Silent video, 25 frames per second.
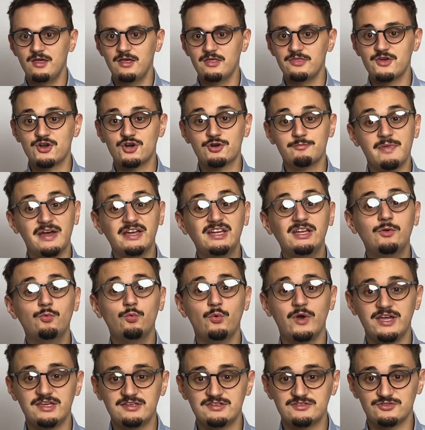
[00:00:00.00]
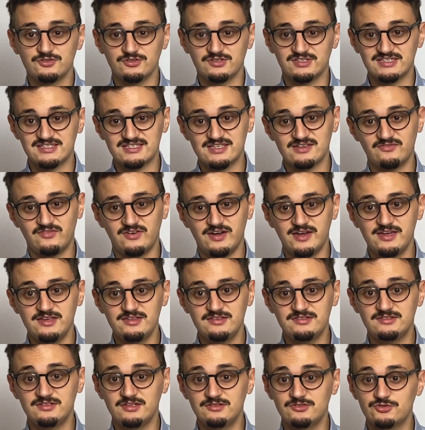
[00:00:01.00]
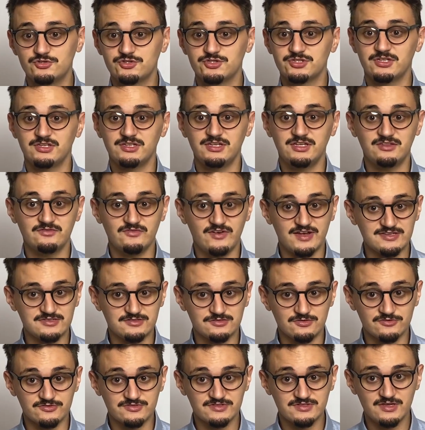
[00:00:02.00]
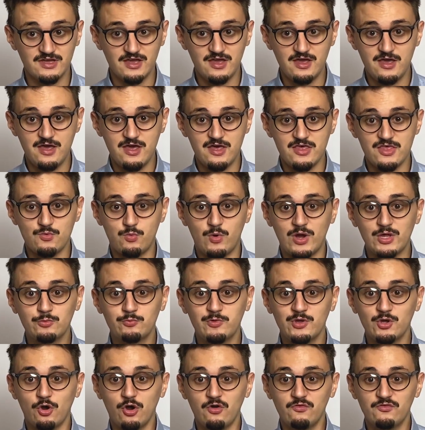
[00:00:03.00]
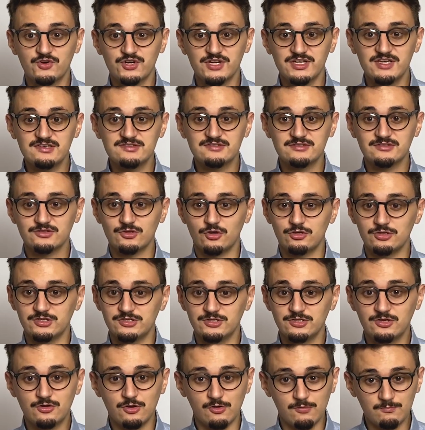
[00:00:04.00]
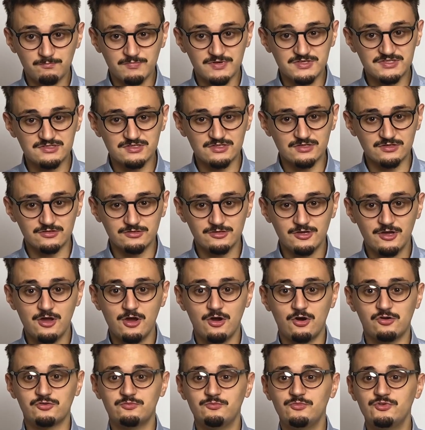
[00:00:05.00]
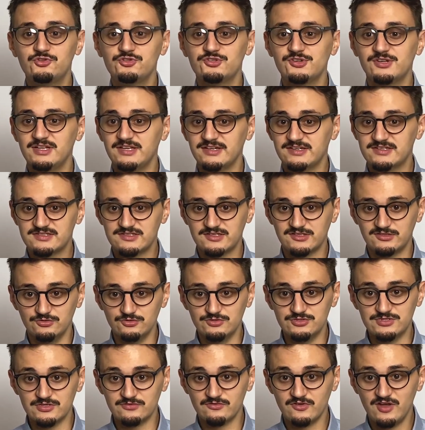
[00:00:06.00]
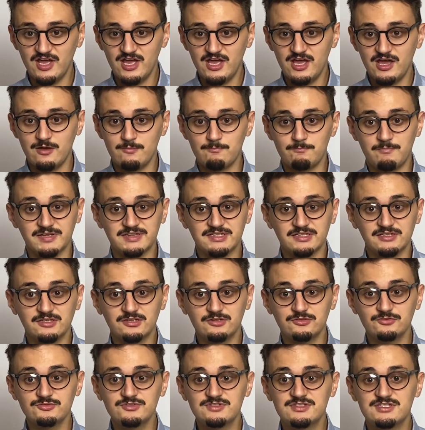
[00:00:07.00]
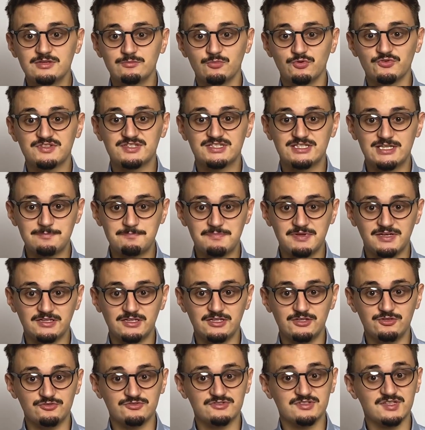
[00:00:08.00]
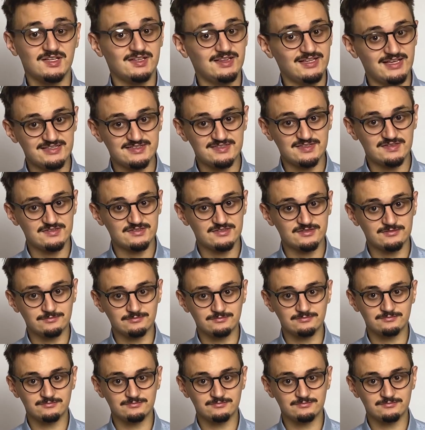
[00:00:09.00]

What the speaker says: There are many ways to classify institutional investors. The one we offer isn't all-encompassing or mutually exclusive, but includes the most typically used classes.